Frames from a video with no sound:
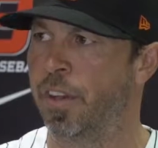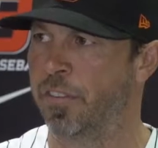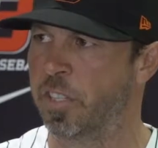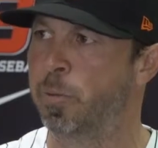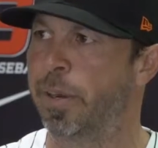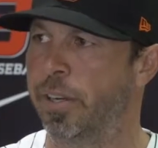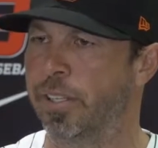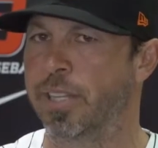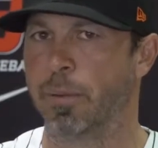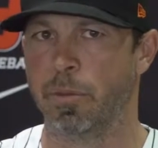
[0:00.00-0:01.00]
of,
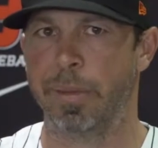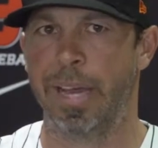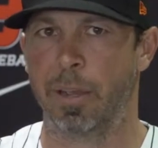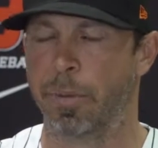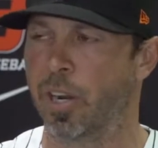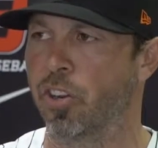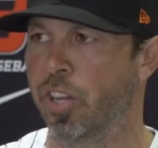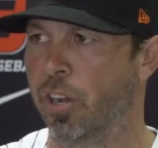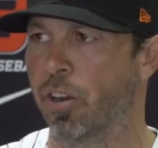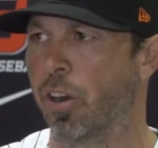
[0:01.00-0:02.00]
experience coming back, but our
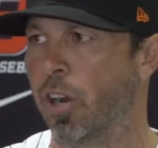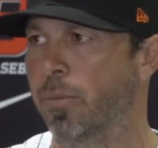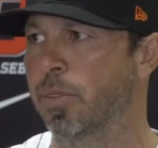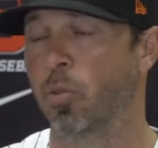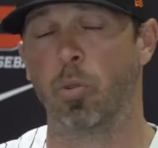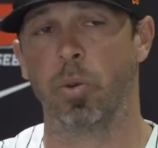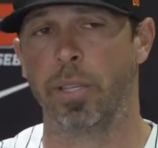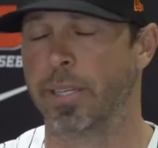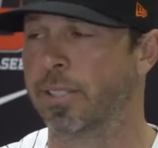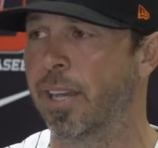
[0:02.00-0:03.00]
younger arms that we're
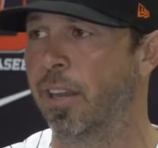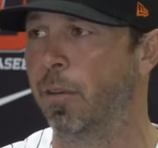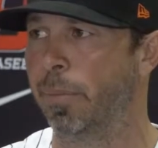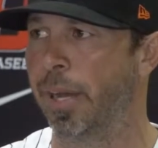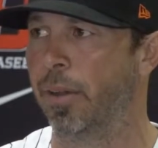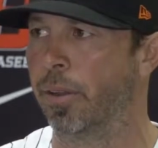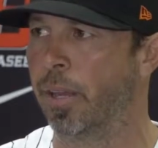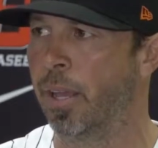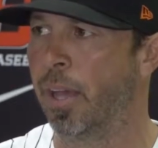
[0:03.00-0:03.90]
really excited about